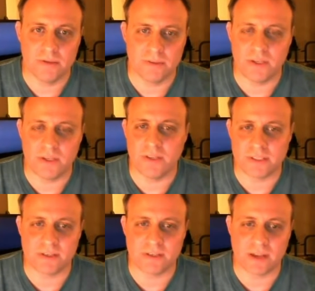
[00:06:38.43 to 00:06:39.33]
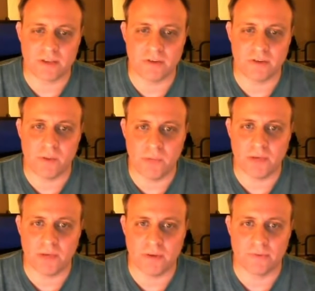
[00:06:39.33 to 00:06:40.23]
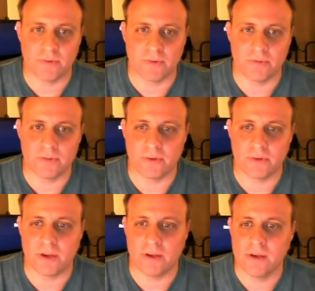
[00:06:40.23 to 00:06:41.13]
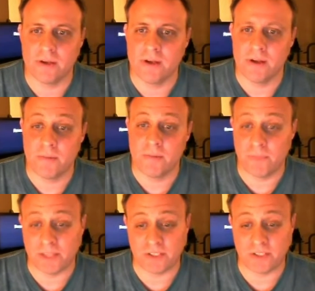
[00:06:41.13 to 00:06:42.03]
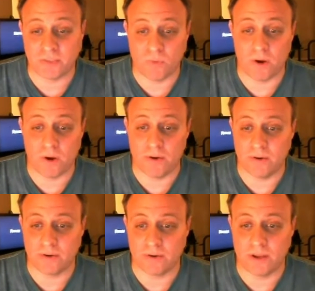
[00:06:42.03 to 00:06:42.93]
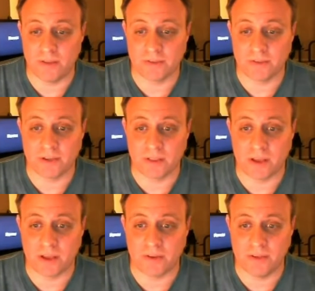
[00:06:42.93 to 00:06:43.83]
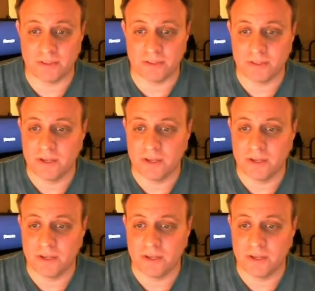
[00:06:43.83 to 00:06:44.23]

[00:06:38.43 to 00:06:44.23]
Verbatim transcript: See, that's like actually a big difference, okay? That's just one, okay? There's like a lot of these.